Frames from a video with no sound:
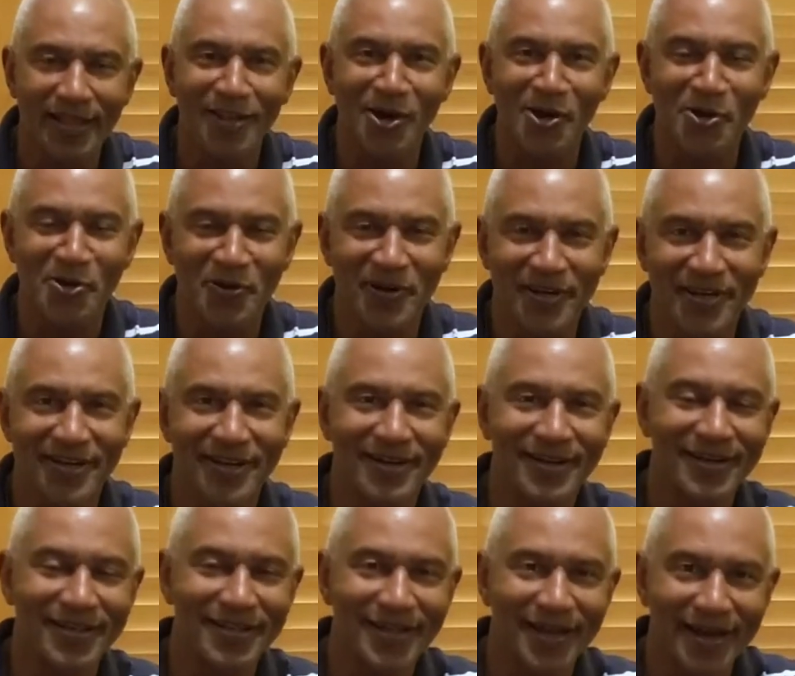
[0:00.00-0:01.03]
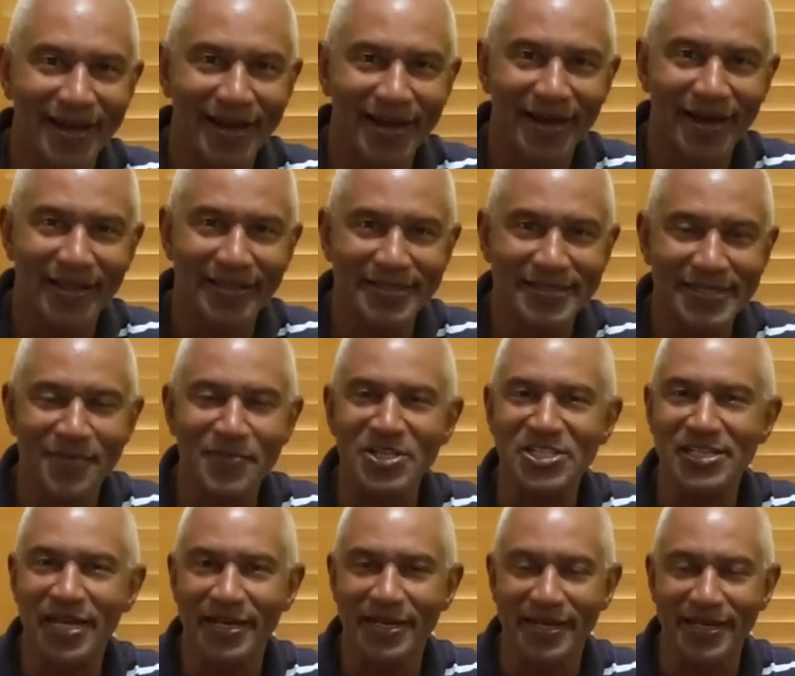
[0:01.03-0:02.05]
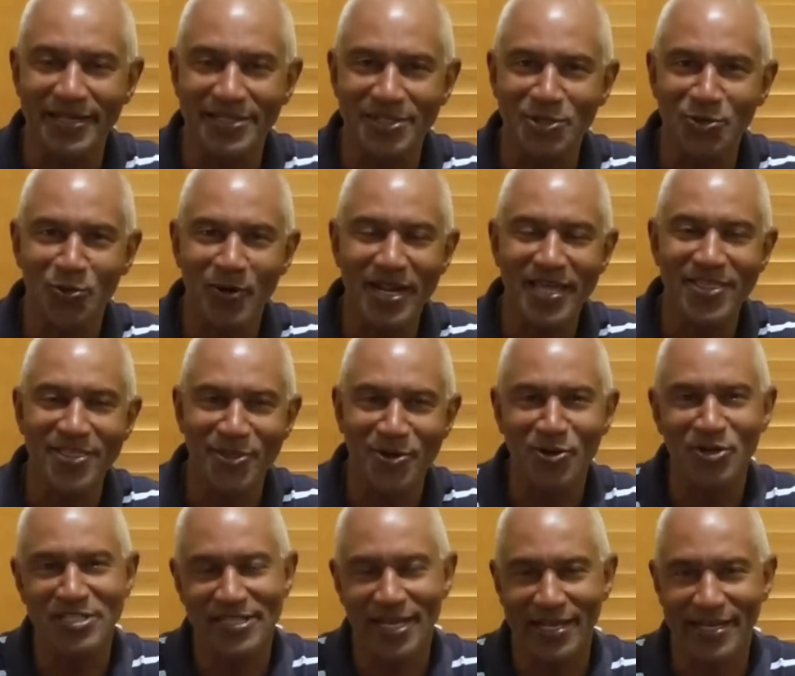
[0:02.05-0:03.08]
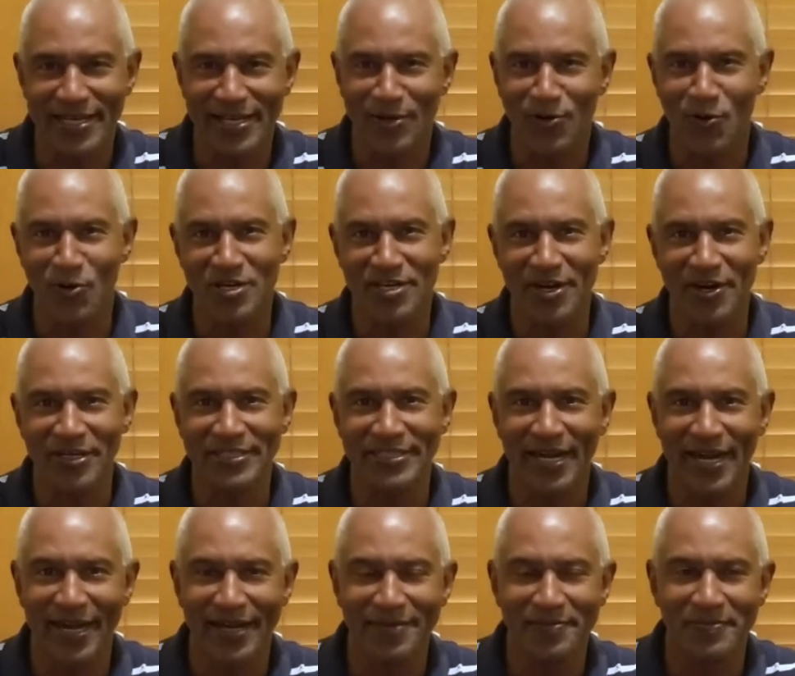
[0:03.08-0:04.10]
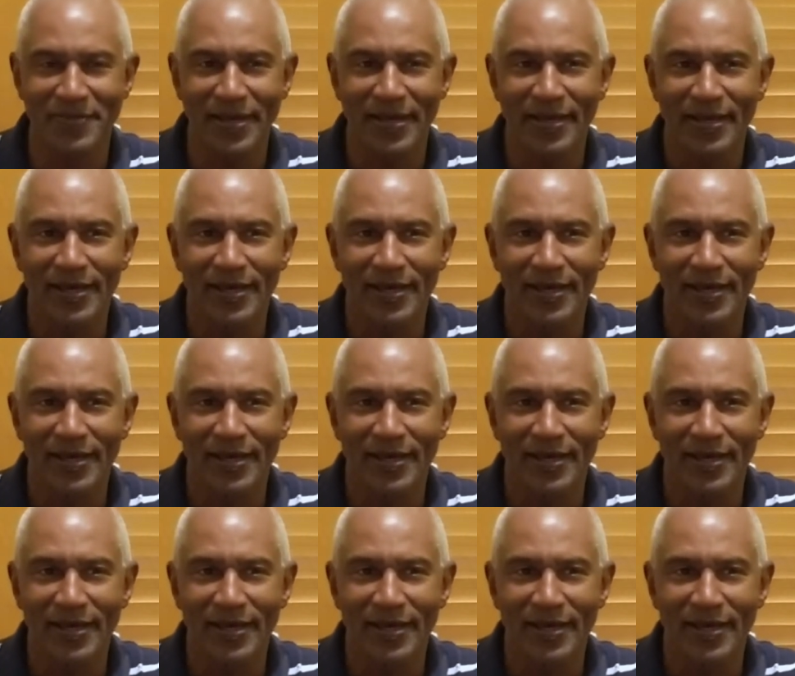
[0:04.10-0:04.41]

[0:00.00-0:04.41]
Hello. This coming Sunday is the 23rd Sunday in Ordinary Time.